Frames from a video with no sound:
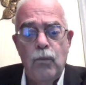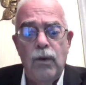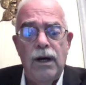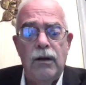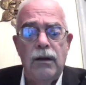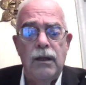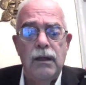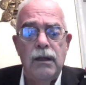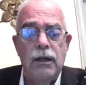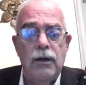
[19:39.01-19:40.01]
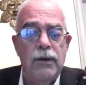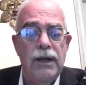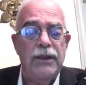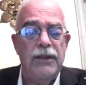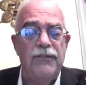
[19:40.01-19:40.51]
Well, you know,
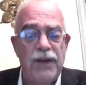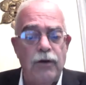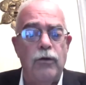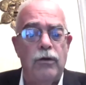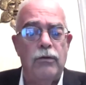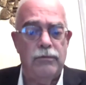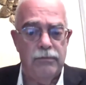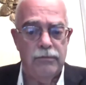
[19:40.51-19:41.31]
in the federal